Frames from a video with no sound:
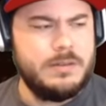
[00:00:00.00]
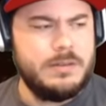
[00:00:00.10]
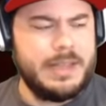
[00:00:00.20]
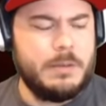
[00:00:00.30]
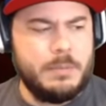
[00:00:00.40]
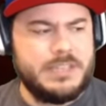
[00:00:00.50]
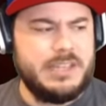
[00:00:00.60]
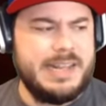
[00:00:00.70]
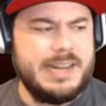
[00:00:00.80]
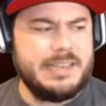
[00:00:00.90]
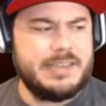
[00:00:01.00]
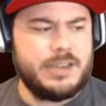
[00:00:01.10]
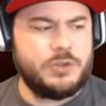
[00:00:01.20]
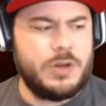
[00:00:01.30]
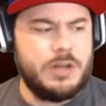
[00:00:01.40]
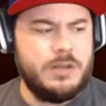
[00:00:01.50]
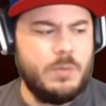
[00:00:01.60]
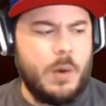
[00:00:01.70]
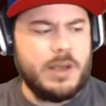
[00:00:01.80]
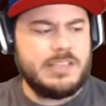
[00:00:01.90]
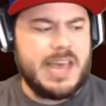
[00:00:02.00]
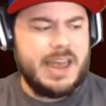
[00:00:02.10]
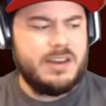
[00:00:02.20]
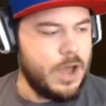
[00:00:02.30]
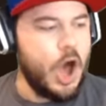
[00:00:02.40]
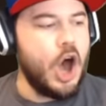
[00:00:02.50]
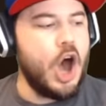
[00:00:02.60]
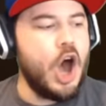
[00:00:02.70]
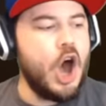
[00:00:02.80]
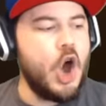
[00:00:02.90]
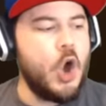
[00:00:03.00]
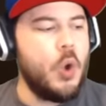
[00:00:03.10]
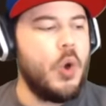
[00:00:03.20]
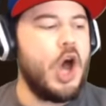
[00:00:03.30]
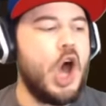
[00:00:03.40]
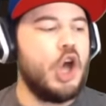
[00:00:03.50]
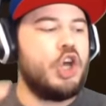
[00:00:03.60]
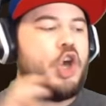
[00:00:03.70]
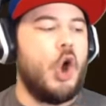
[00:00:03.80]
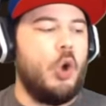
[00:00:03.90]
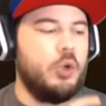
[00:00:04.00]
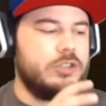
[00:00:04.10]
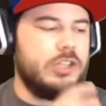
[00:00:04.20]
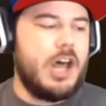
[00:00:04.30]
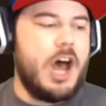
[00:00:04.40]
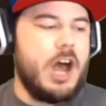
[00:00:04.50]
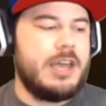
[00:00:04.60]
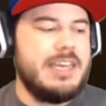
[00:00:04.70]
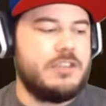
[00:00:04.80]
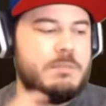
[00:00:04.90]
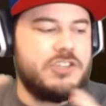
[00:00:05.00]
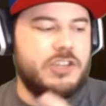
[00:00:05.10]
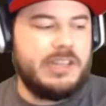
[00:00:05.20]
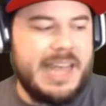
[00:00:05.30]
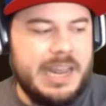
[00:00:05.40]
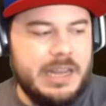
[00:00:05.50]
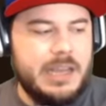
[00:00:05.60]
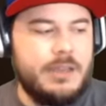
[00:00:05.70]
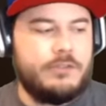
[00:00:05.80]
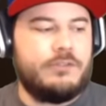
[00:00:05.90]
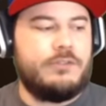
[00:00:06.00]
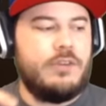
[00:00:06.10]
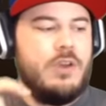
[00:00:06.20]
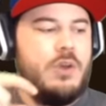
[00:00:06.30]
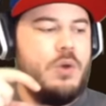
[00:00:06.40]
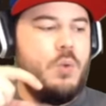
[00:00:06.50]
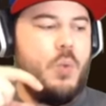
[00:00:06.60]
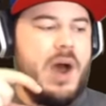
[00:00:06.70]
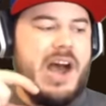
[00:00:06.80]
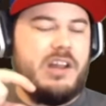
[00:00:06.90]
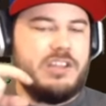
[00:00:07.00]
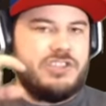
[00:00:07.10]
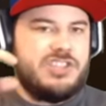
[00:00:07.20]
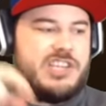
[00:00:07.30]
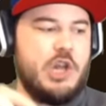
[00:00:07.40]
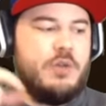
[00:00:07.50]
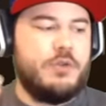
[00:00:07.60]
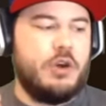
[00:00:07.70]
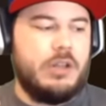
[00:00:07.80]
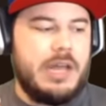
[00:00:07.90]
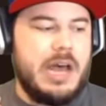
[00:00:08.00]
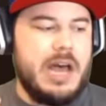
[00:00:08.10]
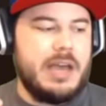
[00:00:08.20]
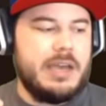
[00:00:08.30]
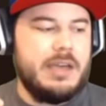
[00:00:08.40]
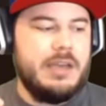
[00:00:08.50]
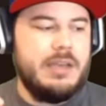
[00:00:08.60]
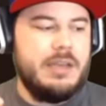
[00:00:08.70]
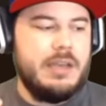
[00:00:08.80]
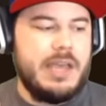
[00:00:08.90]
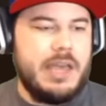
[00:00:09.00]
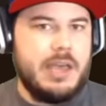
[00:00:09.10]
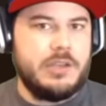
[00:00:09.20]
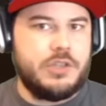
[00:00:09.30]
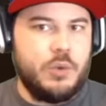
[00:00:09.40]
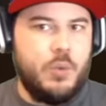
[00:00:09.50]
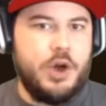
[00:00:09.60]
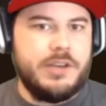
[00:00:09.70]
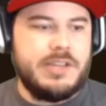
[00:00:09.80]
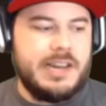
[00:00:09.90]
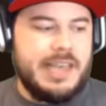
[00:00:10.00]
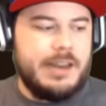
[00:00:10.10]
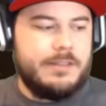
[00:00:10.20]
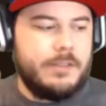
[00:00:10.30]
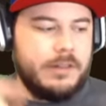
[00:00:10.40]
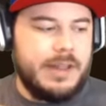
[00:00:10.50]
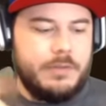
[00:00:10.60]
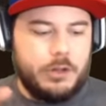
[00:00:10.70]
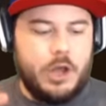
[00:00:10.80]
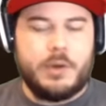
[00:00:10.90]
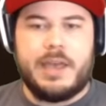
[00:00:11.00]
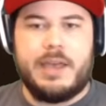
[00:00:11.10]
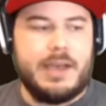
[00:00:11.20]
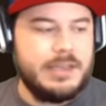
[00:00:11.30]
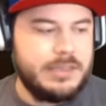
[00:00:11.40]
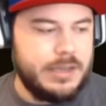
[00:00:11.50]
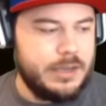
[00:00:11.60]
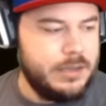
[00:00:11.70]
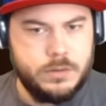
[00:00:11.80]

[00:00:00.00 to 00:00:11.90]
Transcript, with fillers: Like a miscellaneous extra? What was that? Oh, a gold lock is miscellaneous while a silver lock is the one dedicated to the level. Okay, I see.